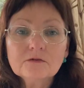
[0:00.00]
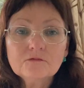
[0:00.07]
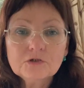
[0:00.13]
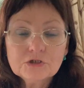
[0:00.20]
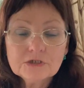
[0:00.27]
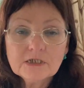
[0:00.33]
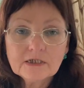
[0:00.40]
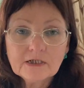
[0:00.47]

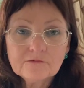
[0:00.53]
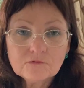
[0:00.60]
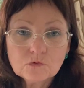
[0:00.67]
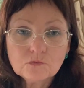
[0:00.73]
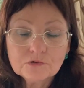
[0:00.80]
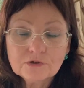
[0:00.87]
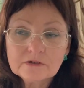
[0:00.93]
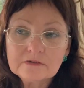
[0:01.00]
which they have
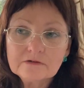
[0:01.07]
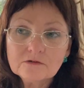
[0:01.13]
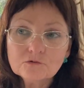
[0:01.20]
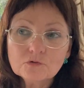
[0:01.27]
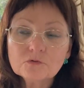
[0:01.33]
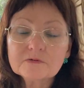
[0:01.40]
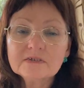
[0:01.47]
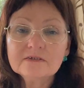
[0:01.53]
got, and
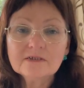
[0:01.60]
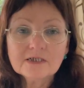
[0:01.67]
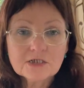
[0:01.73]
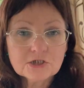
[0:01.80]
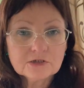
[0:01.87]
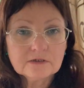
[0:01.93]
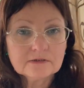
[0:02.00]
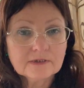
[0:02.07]
that
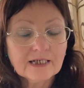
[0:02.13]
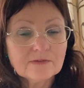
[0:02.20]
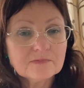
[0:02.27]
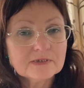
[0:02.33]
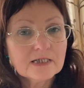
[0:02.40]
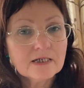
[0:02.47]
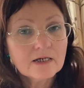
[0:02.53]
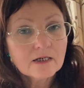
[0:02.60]
irrational types,
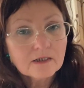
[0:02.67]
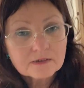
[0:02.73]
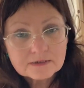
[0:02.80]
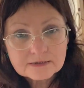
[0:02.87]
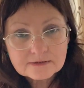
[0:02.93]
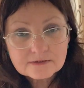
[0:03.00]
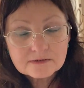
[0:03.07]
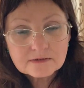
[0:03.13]
they're
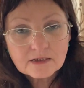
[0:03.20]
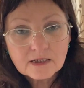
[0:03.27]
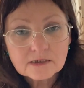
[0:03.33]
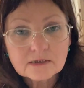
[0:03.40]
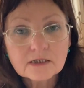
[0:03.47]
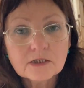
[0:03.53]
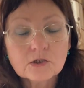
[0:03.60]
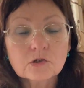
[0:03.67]

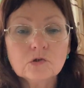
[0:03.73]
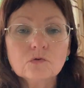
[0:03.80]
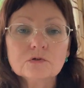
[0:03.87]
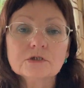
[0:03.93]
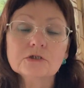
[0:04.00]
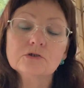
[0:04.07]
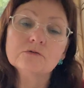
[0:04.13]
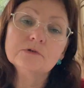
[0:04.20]
slightly
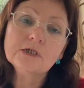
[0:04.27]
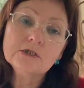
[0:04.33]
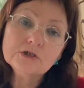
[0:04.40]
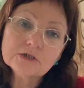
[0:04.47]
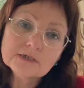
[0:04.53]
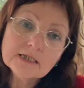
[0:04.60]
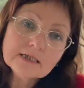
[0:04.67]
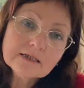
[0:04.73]
closer to
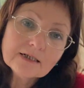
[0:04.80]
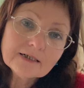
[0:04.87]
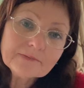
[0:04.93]
nature. They